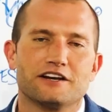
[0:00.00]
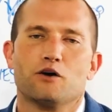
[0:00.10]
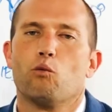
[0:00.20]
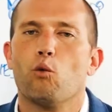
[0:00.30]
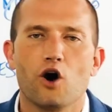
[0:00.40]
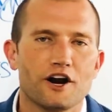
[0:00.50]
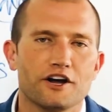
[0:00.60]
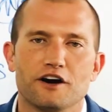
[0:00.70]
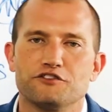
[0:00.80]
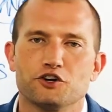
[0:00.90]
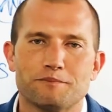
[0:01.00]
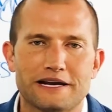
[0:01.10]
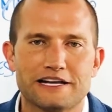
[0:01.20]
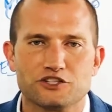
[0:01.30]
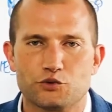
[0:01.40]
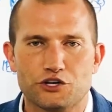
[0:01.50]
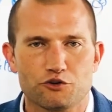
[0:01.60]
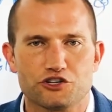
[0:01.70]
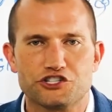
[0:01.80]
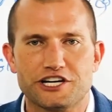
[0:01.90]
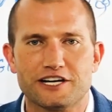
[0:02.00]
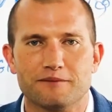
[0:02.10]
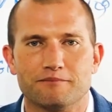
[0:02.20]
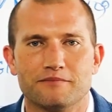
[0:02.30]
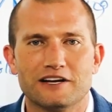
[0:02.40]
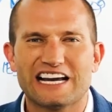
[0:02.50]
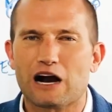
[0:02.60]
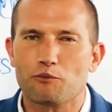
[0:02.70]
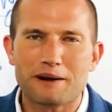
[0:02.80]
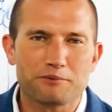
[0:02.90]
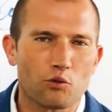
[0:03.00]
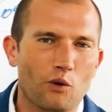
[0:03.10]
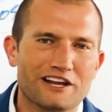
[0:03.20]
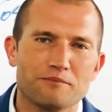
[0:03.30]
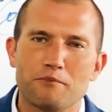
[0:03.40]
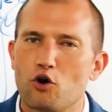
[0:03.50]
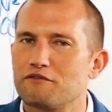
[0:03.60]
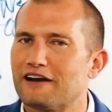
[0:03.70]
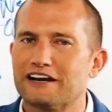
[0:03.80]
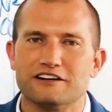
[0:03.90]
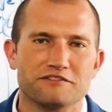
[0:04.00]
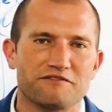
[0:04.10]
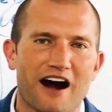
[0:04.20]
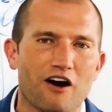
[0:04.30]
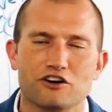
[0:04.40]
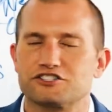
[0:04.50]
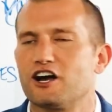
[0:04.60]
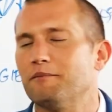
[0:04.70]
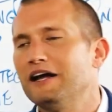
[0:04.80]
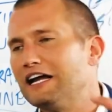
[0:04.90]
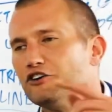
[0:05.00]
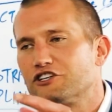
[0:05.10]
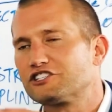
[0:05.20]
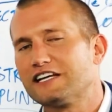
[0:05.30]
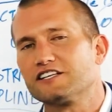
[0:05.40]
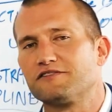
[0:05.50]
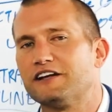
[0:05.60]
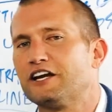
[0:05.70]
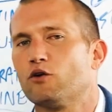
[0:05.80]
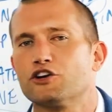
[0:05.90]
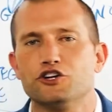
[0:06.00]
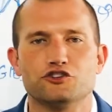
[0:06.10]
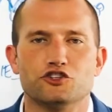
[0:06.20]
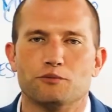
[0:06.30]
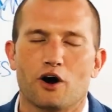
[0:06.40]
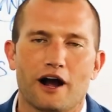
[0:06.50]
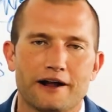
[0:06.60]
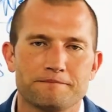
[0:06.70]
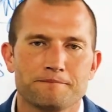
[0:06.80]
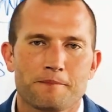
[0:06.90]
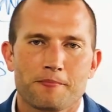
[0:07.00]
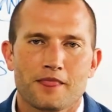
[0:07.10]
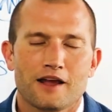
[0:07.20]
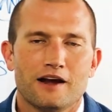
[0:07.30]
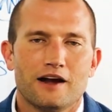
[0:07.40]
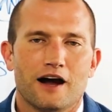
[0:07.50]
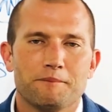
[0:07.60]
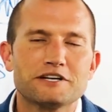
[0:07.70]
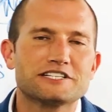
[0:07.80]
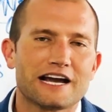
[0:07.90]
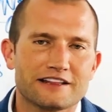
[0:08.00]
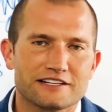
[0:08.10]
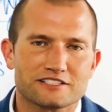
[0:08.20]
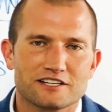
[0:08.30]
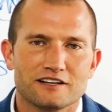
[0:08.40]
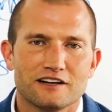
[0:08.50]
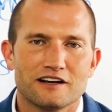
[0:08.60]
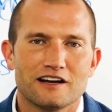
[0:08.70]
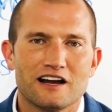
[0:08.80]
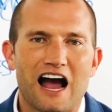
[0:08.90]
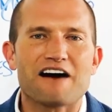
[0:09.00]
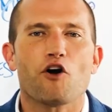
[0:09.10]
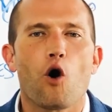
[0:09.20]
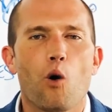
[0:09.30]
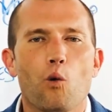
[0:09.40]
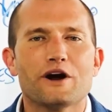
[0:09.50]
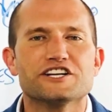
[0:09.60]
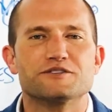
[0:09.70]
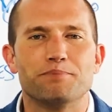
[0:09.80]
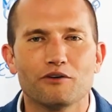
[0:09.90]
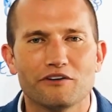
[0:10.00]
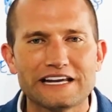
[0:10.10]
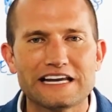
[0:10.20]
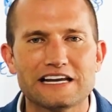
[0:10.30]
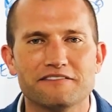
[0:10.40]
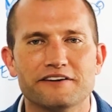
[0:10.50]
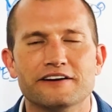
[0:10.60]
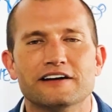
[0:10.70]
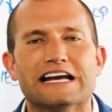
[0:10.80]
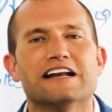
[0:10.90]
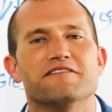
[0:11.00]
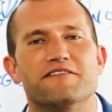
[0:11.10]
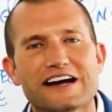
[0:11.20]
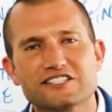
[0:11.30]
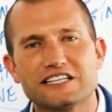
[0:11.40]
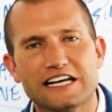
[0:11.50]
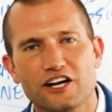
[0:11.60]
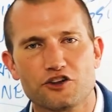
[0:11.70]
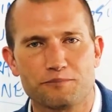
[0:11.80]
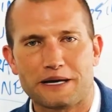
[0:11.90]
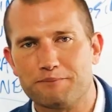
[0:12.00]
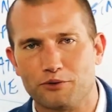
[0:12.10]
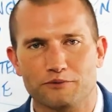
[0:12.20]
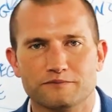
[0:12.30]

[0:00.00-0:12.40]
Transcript: in one of your meetings when you were a GM. And I remember the way you motivated and fire us up. And you can see this video on YouTube, all right? I'm gonna tell you this. I've always believed in investing in other people.